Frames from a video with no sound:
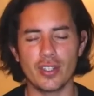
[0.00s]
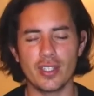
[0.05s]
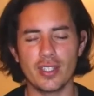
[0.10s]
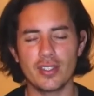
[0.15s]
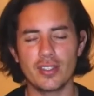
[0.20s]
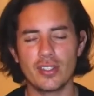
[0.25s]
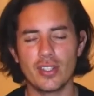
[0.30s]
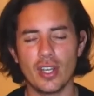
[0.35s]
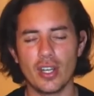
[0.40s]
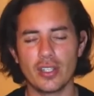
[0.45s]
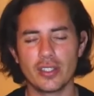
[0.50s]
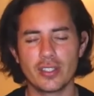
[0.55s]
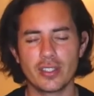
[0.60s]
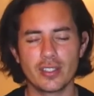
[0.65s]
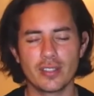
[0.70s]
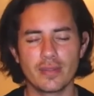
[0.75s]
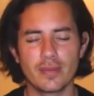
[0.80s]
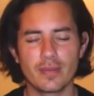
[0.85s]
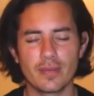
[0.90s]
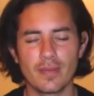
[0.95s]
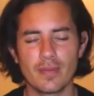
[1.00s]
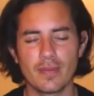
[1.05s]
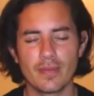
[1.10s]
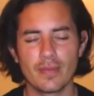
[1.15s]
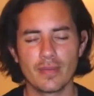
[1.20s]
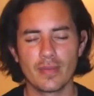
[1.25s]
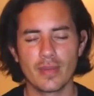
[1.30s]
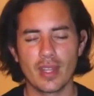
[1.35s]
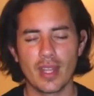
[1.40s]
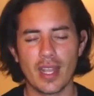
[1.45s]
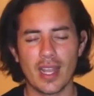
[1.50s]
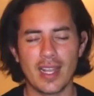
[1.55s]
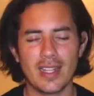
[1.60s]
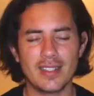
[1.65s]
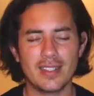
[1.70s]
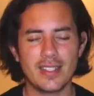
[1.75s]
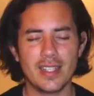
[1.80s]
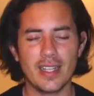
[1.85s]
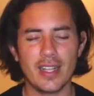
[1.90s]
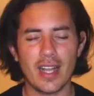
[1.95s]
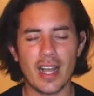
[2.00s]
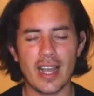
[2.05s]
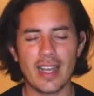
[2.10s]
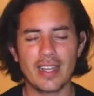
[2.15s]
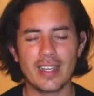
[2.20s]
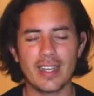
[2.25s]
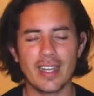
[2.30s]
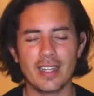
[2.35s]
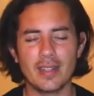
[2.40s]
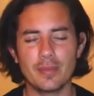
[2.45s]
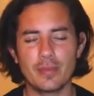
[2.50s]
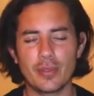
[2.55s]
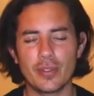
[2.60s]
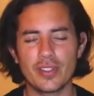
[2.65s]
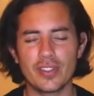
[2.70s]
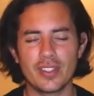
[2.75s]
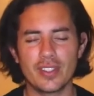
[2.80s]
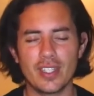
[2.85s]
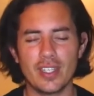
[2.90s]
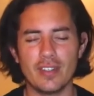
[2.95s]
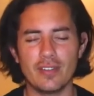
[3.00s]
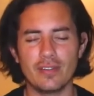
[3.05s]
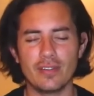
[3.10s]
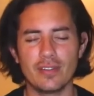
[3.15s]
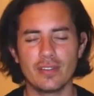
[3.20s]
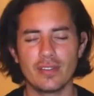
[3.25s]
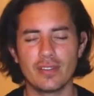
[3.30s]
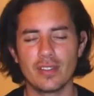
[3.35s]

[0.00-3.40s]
this dot until I can perceive